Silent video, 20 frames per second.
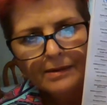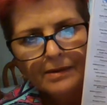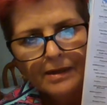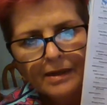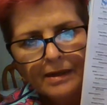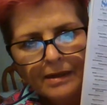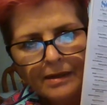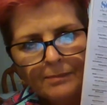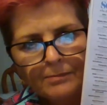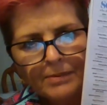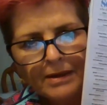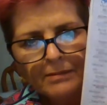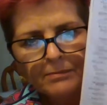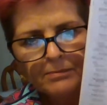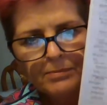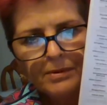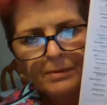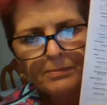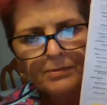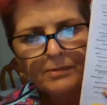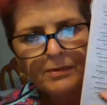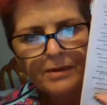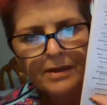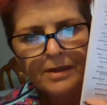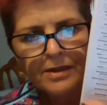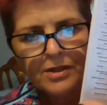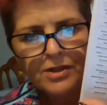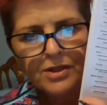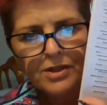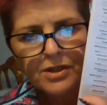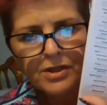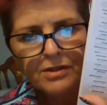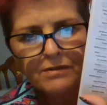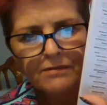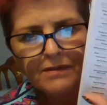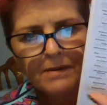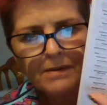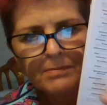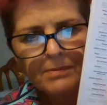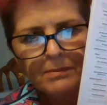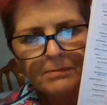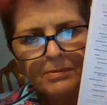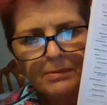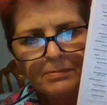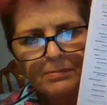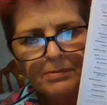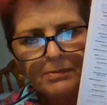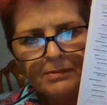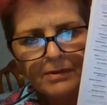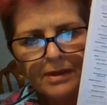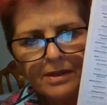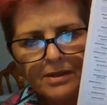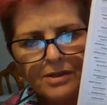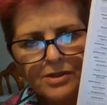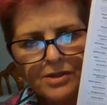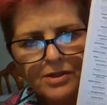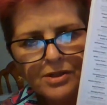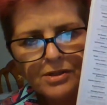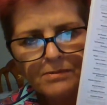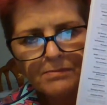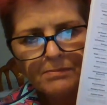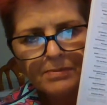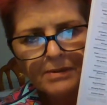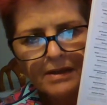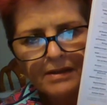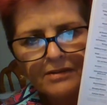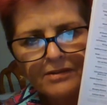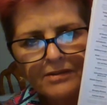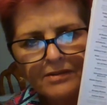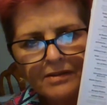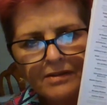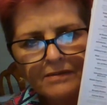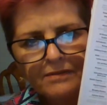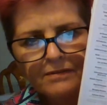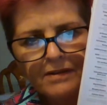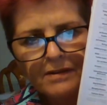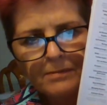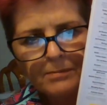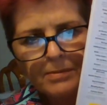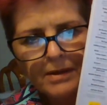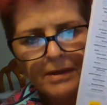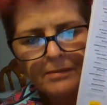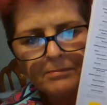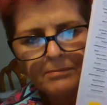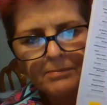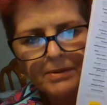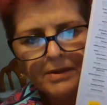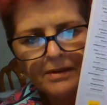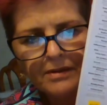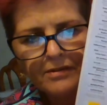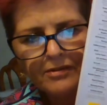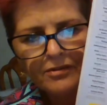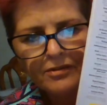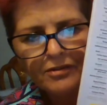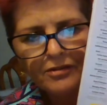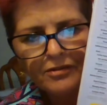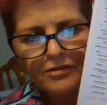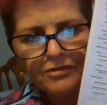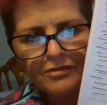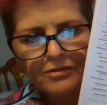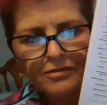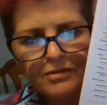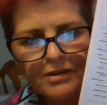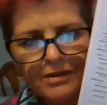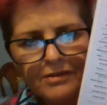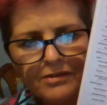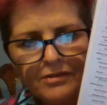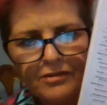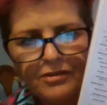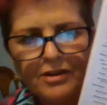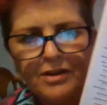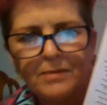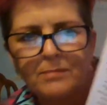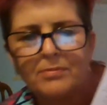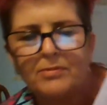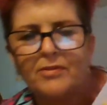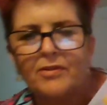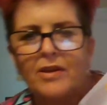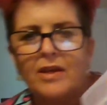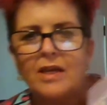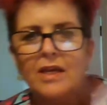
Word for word: uh, pattern preparation fabric preparation placing the pattern pieces thread tips